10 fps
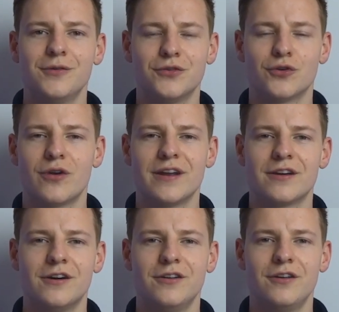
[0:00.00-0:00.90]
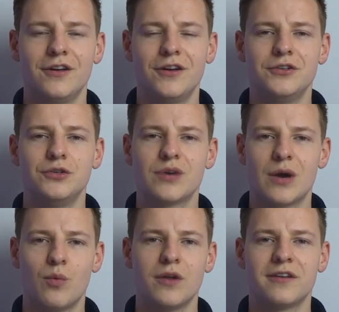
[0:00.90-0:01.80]
on your credit card, you'll
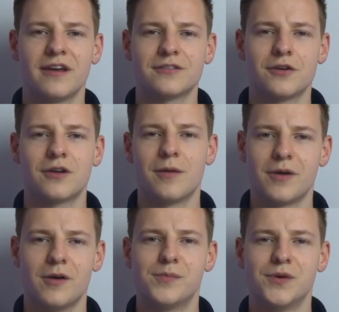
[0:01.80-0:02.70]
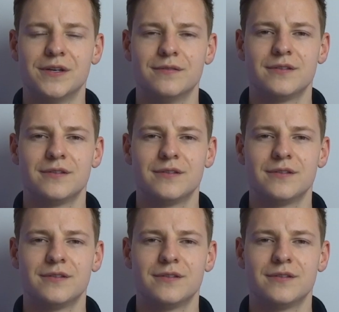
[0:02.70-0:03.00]
get 1 Tesco Clubcard point.